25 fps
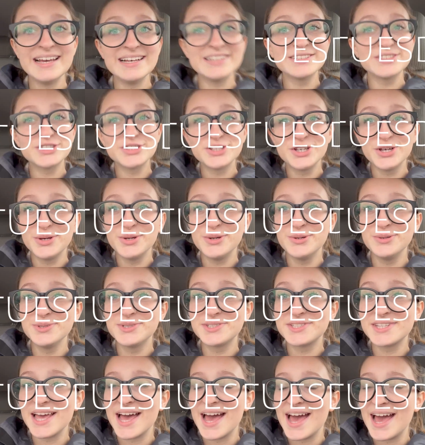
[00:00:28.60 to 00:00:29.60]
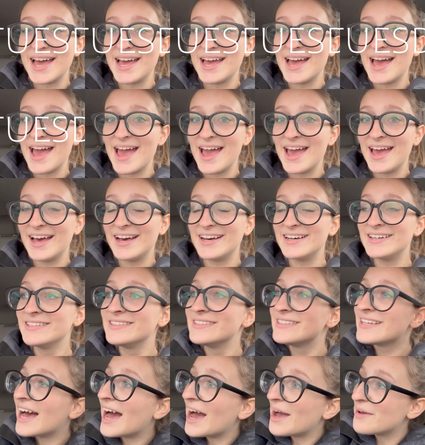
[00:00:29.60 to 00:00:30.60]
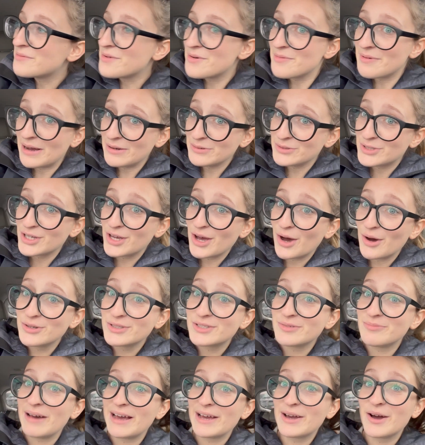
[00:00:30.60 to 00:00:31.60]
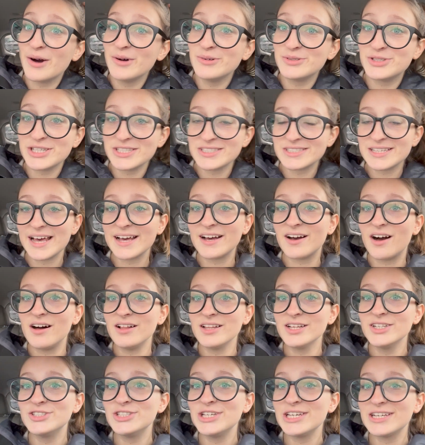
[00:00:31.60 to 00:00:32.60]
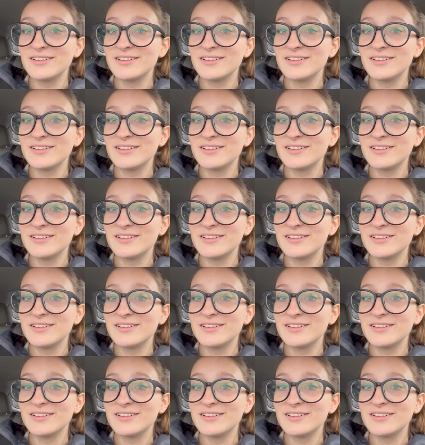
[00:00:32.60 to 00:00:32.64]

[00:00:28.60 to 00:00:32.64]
is Tuesday and I'm about to go to my coaching psychology